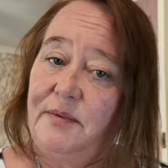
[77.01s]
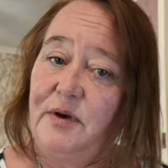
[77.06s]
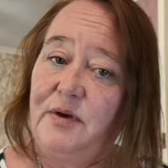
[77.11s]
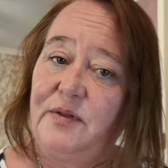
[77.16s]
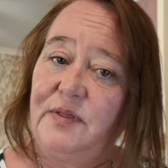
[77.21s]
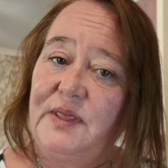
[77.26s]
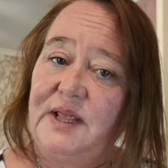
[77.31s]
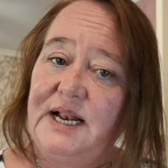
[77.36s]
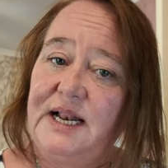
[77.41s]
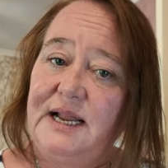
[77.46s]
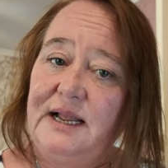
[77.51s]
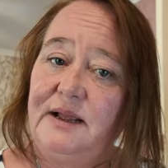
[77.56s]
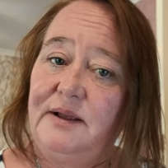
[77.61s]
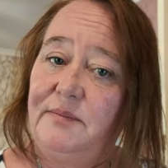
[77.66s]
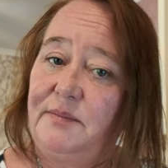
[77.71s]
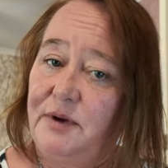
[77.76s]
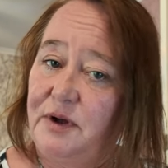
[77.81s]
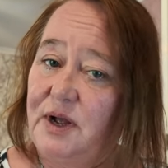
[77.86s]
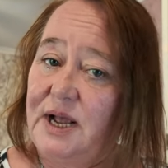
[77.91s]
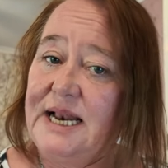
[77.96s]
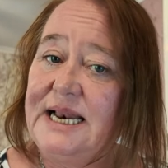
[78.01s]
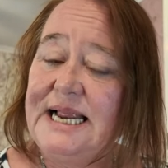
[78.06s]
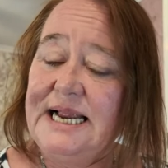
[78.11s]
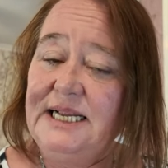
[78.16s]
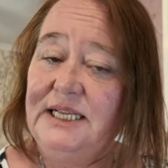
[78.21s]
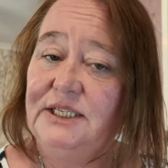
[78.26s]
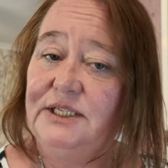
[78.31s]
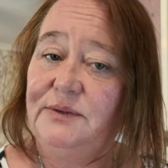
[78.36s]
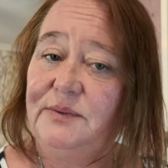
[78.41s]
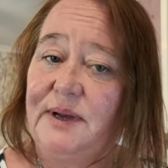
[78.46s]
put, the, put a
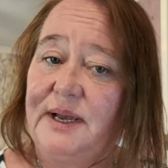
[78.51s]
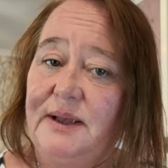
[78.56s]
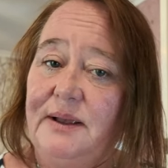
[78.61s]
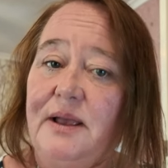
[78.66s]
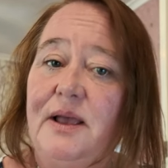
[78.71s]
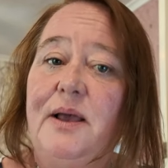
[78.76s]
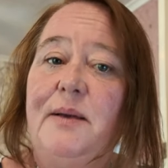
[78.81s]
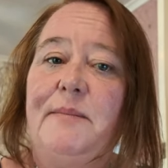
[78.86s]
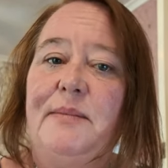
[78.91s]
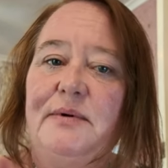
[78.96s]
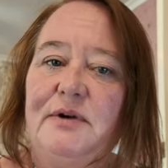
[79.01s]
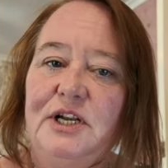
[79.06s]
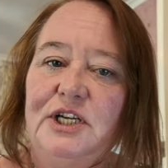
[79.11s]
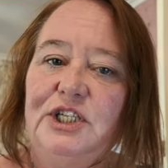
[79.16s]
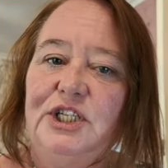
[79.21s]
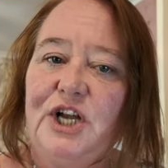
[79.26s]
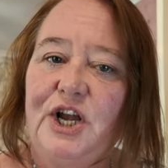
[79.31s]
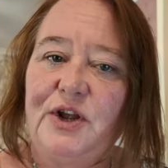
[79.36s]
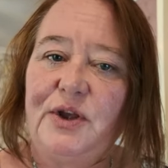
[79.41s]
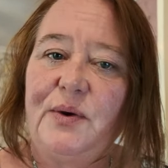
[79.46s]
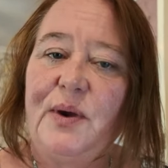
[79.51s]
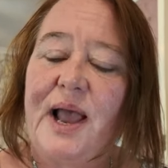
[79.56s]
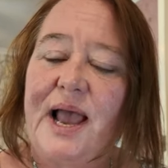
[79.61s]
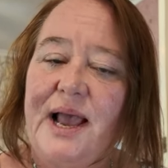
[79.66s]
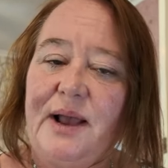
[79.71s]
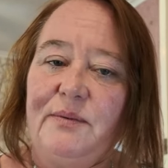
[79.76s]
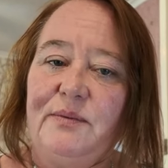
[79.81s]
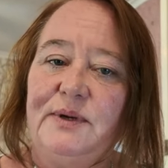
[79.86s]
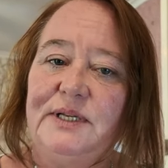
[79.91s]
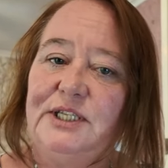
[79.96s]
link to it. I'm going to show you
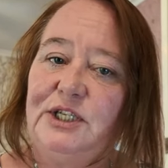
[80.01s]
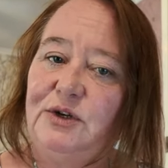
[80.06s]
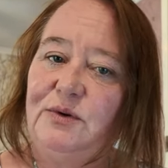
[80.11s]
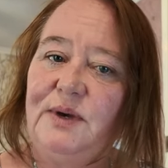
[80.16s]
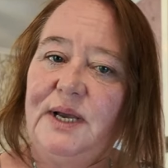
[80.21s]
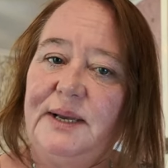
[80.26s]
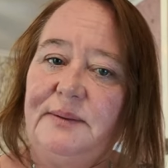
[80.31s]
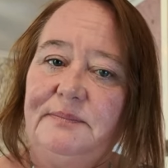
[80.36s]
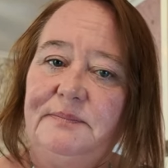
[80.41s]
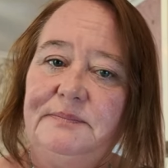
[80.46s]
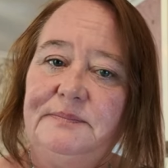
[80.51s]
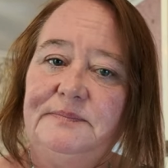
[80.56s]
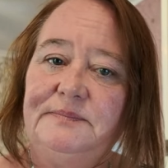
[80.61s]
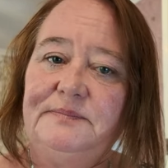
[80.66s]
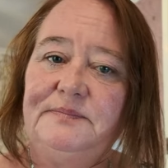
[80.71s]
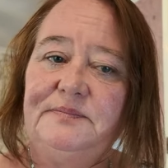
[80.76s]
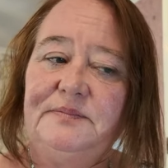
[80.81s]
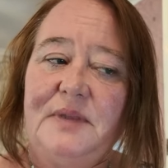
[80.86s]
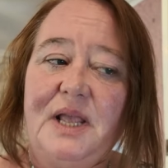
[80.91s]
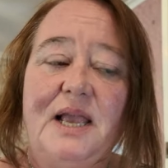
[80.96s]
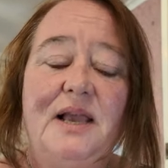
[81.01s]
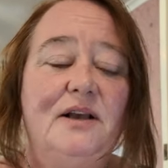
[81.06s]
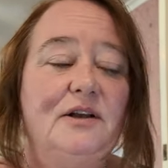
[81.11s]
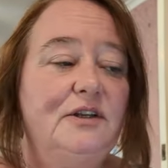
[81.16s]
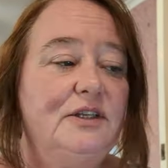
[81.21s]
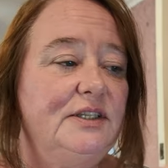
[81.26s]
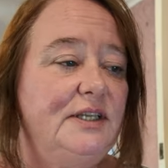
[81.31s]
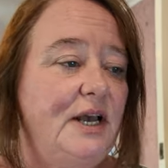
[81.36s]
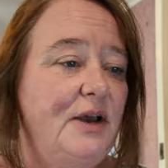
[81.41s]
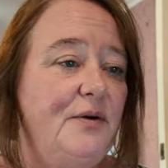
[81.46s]
how we do it.
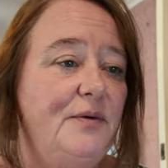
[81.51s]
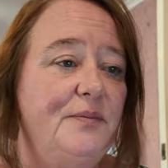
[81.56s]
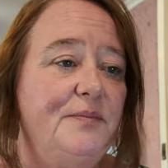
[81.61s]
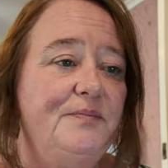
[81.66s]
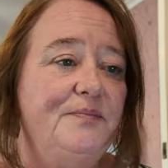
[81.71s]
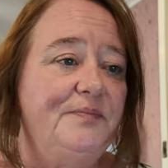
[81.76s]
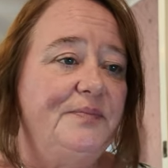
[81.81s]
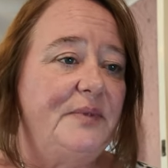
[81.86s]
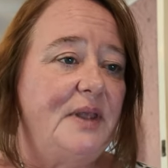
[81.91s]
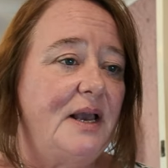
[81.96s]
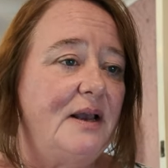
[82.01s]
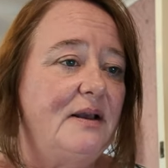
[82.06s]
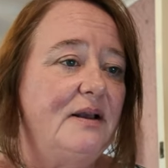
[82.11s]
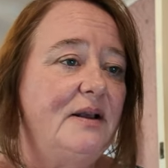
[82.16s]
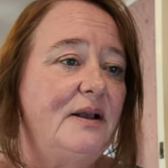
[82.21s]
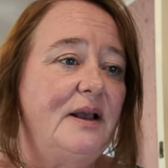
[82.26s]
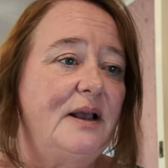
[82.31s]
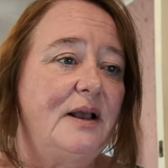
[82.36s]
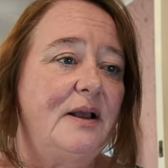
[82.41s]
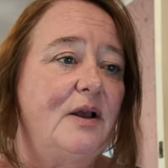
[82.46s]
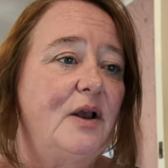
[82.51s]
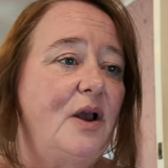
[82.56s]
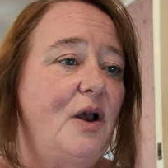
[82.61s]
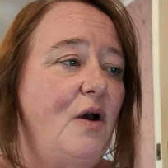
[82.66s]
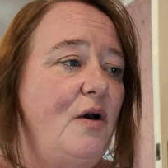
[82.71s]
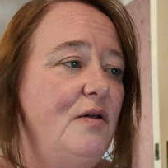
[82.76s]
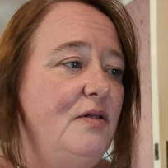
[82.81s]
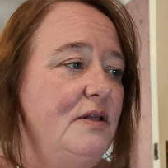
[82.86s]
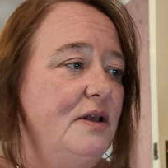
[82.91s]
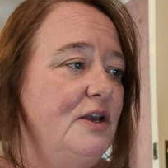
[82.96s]
So
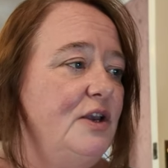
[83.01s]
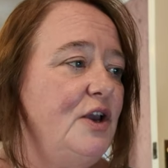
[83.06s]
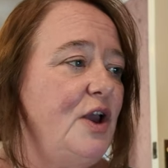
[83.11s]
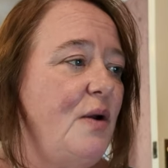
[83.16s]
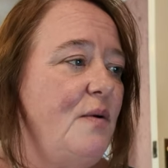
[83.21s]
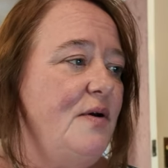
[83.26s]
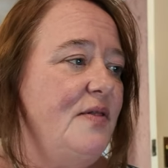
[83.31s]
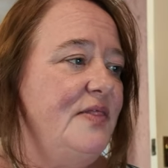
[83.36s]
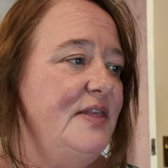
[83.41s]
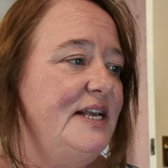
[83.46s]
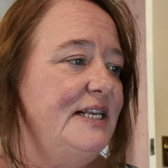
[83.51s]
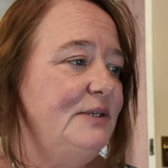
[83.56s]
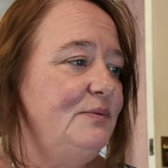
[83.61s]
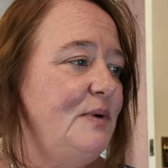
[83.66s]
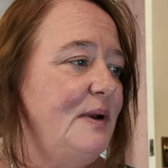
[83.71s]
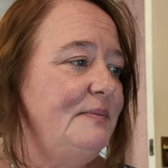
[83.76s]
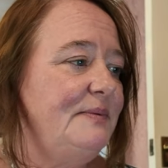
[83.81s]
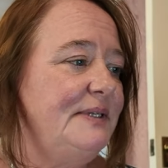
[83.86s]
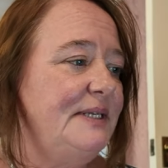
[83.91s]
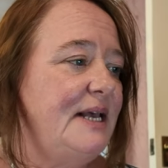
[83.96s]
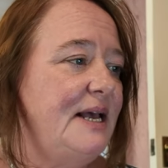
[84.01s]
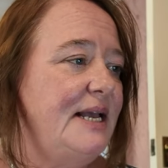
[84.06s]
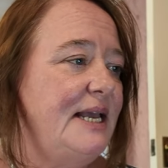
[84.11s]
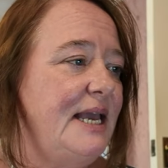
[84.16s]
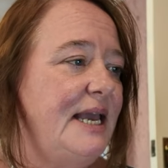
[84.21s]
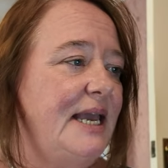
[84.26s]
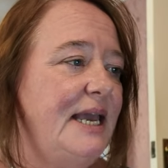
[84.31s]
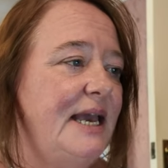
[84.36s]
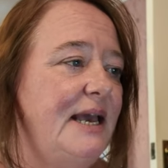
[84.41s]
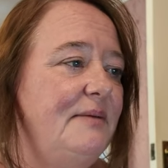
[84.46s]
on you go on this website
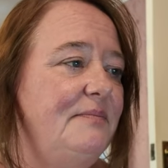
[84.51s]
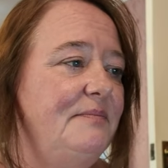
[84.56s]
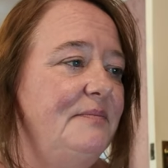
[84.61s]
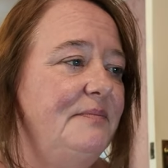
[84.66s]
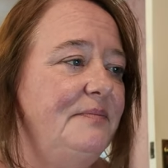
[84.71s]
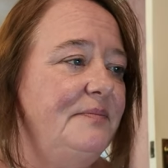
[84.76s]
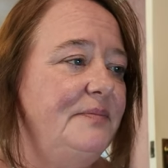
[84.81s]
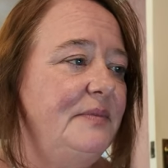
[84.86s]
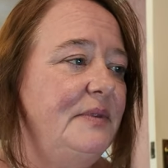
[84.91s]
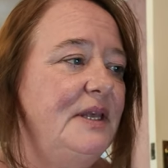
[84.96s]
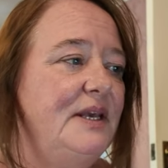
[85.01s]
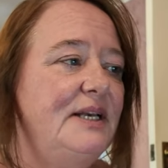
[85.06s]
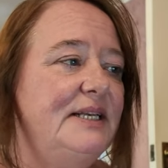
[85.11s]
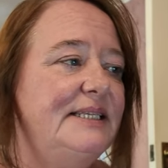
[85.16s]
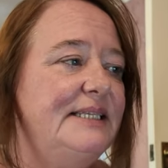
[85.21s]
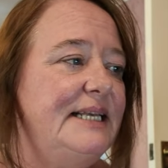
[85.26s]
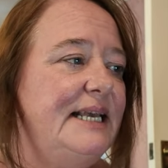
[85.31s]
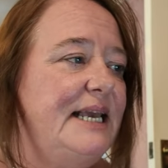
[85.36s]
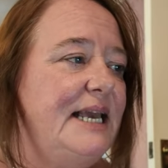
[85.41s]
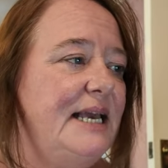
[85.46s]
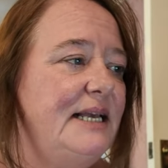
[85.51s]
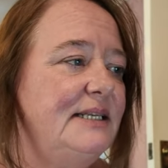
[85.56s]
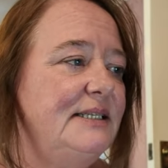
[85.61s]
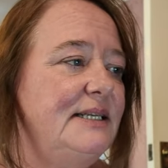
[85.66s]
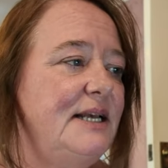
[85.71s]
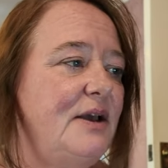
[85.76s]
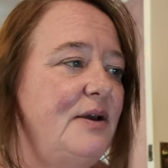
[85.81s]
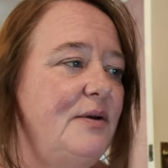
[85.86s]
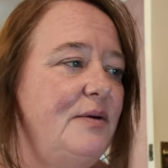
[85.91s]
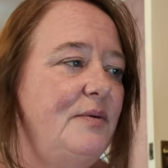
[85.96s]
here. You can see it.
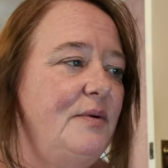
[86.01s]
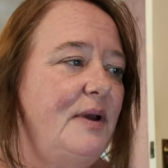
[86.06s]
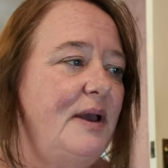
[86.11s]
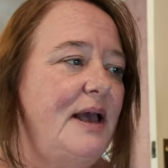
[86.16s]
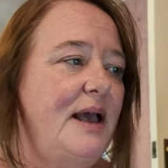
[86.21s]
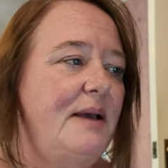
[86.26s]
So